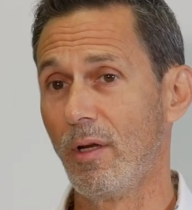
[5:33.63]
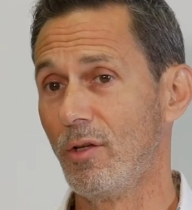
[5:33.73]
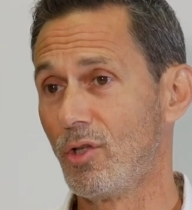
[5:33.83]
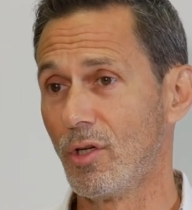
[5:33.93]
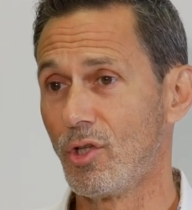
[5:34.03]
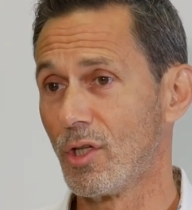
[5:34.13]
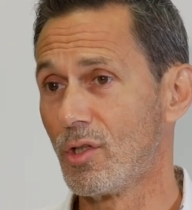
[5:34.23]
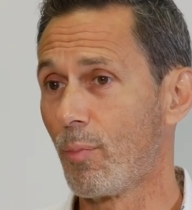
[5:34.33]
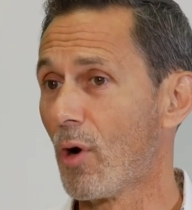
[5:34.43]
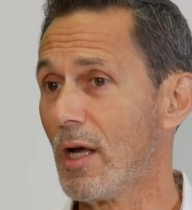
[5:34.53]
just
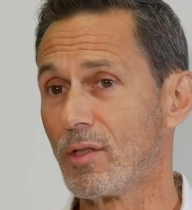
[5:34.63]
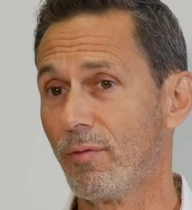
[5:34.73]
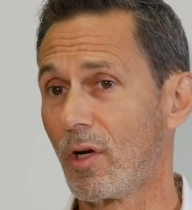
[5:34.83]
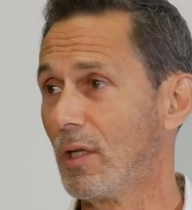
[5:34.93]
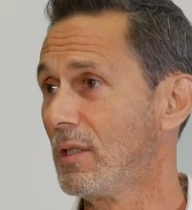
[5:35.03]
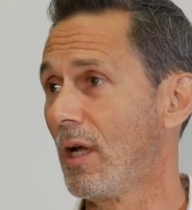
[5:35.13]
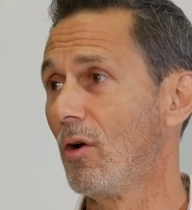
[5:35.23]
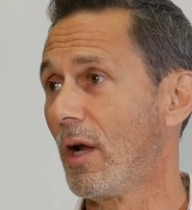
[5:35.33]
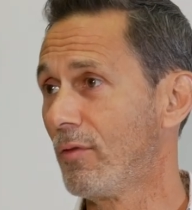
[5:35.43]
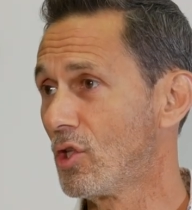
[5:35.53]
the price of a
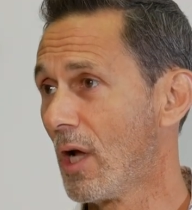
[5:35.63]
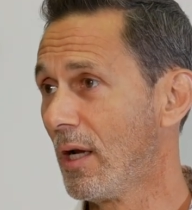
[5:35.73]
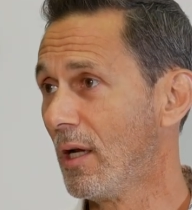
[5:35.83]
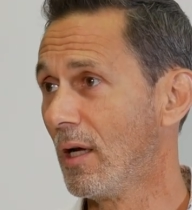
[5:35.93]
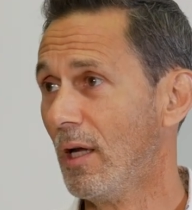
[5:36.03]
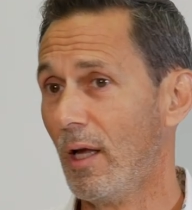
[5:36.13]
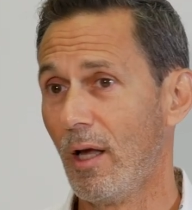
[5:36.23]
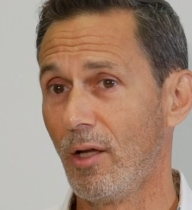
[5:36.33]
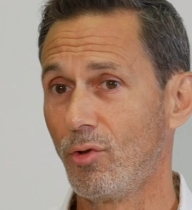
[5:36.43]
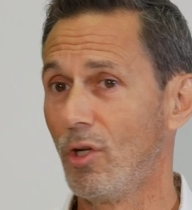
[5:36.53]
container out of China
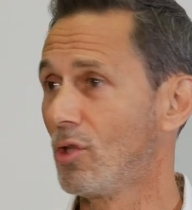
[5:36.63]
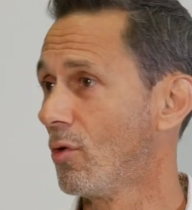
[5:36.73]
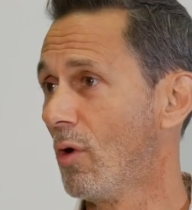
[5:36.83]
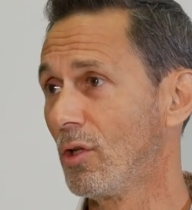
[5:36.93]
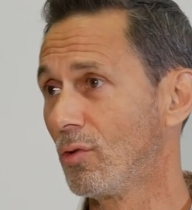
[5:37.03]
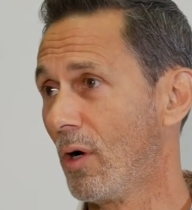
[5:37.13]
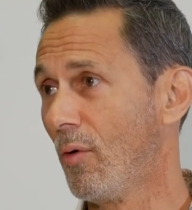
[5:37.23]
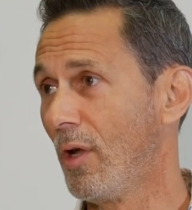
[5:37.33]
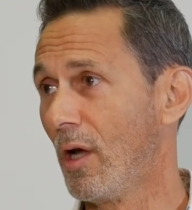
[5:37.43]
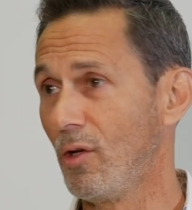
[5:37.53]
to the Toronto
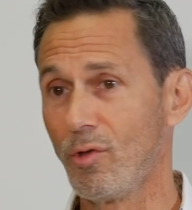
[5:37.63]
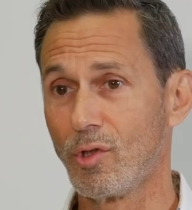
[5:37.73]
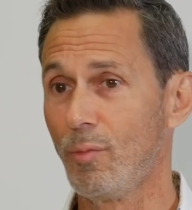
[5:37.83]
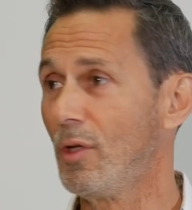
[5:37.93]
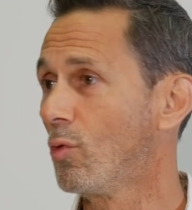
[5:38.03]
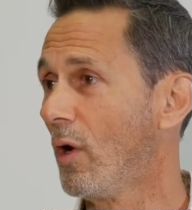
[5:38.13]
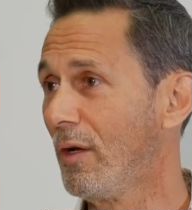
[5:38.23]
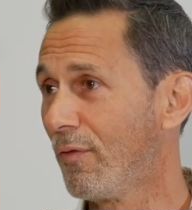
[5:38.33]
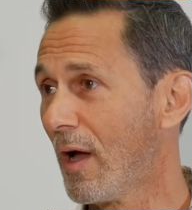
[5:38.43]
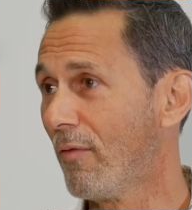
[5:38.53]
area used to be
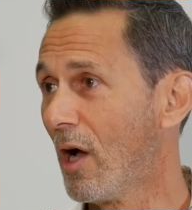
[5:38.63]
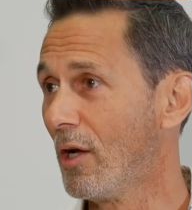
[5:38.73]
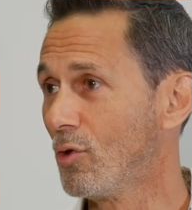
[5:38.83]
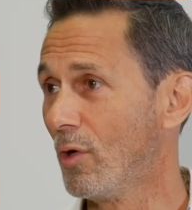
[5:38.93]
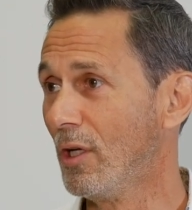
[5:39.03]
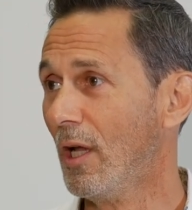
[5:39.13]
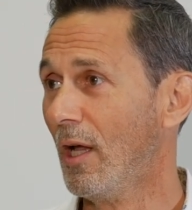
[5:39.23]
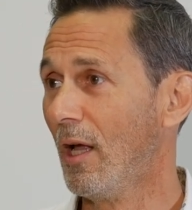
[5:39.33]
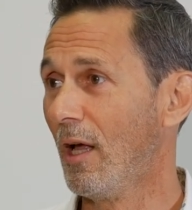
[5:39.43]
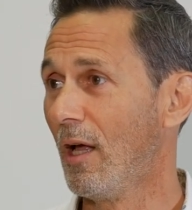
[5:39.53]
$2,500
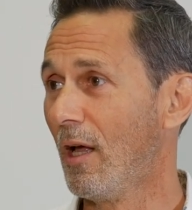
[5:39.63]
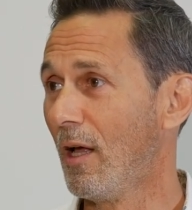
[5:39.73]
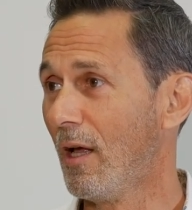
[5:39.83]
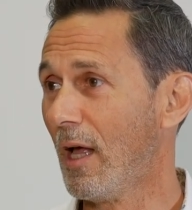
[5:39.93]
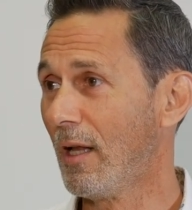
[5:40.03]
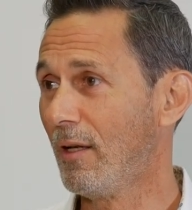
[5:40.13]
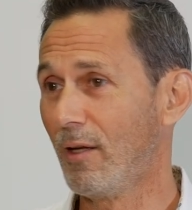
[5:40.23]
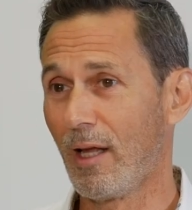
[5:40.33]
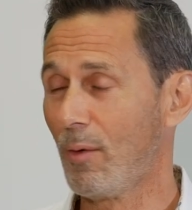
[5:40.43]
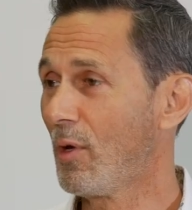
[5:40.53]

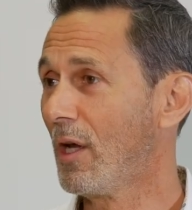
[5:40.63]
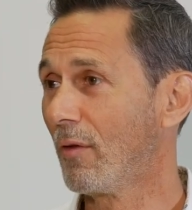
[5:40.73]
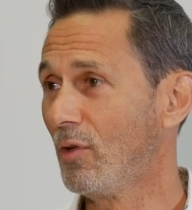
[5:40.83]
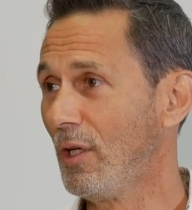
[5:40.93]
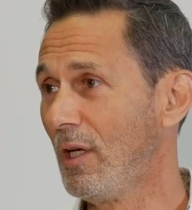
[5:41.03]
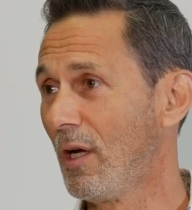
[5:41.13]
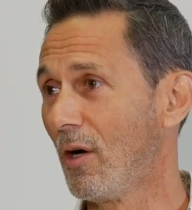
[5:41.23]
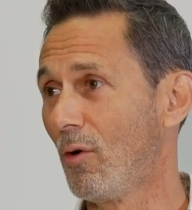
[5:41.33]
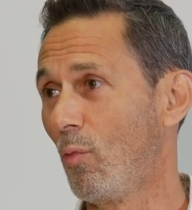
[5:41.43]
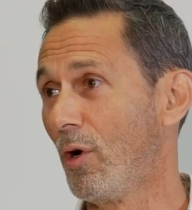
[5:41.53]
at the beginning of the
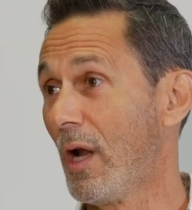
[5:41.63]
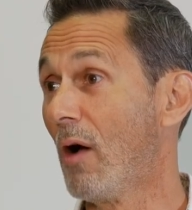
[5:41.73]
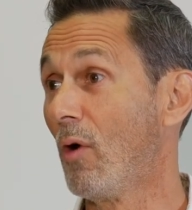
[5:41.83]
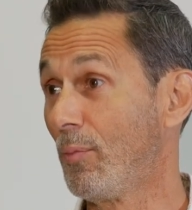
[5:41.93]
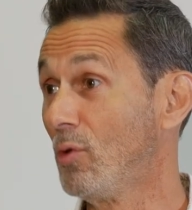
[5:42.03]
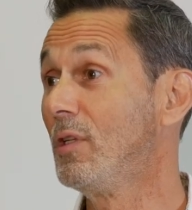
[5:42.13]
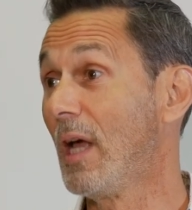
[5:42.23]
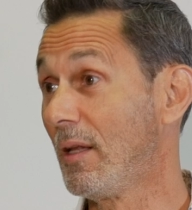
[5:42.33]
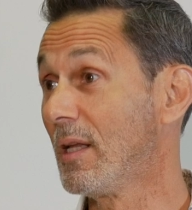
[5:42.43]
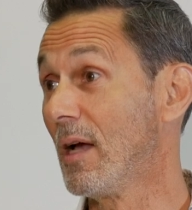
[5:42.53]
year. We're now up to
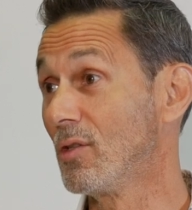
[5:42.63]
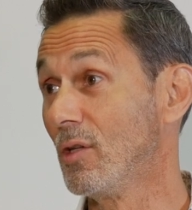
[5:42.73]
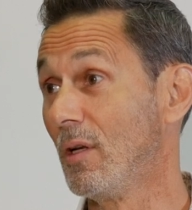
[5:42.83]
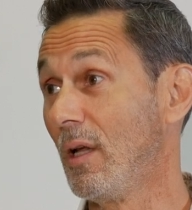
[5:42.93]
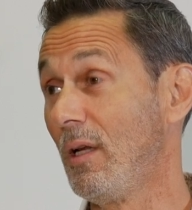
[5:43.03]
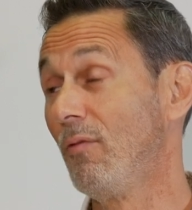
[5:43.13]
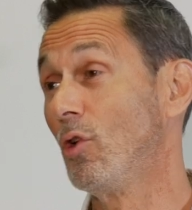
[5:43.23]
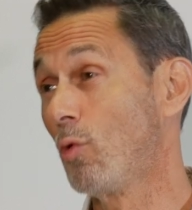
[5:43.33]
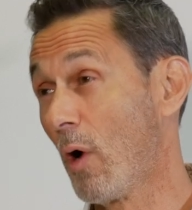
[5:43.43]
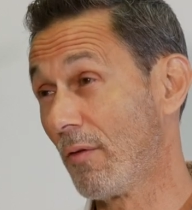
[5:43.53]
$10,000 and
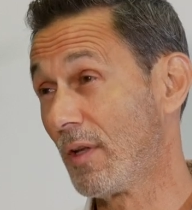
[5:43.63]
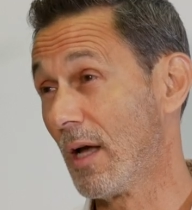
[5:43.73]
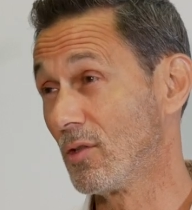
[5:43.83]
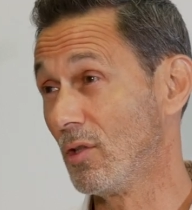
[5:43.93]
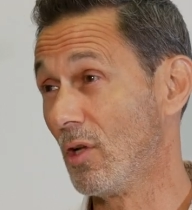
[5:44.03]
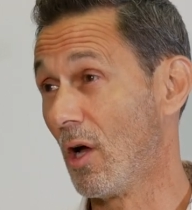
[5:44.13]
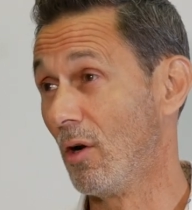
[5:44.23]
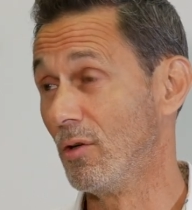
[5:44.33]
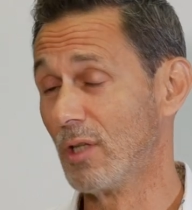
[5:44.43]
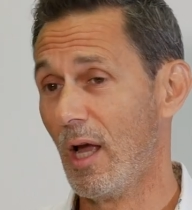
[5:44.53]
even
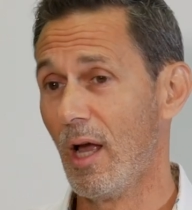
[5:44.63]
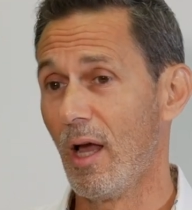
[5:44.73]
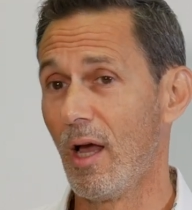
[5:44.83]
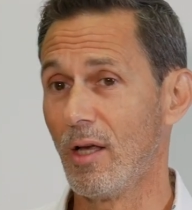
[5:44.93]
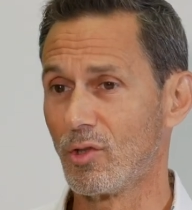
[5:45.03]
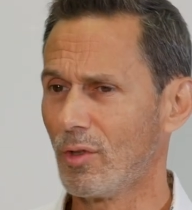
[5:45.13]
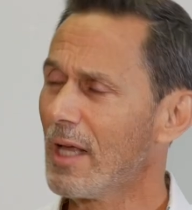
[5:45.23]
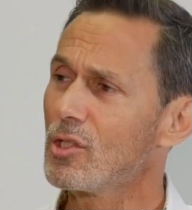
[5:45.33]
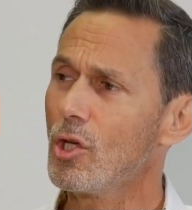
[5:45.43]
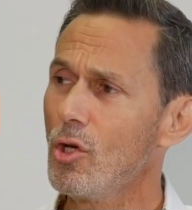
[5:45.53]
$12,000. So
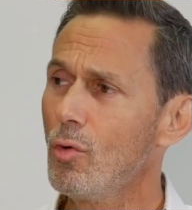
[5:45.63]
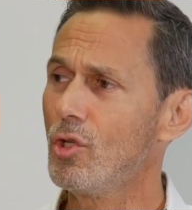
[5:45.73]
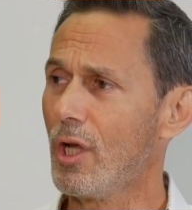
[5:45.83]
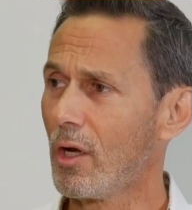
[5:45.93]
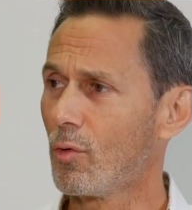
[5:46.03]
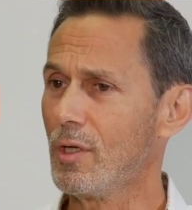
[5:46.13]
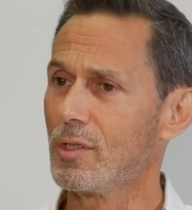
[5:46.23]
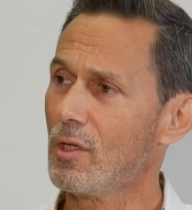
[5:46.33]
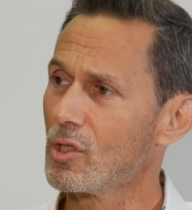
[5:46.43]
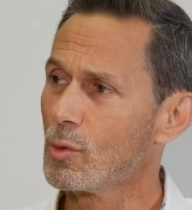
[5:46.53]
that's a huge
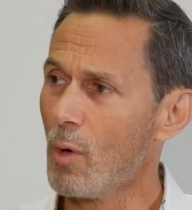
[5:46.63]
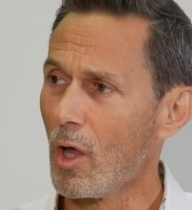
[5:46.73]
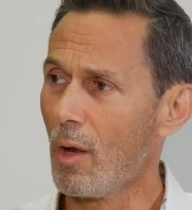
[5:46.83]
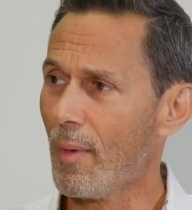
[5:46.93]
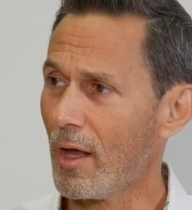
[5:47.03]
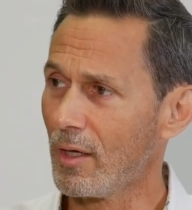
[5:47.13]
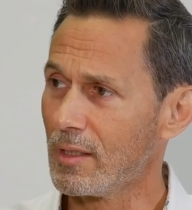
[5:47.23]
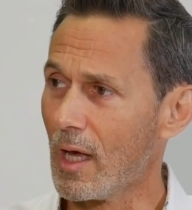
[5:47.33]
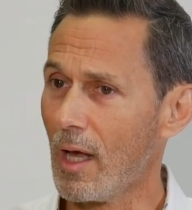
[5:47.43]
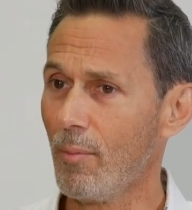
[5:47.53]
increase in a small amount of
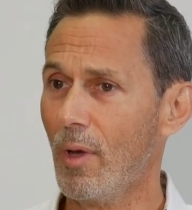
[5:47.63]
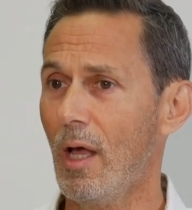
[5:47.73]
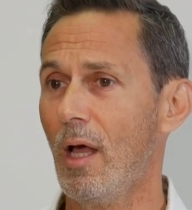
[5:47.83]
time.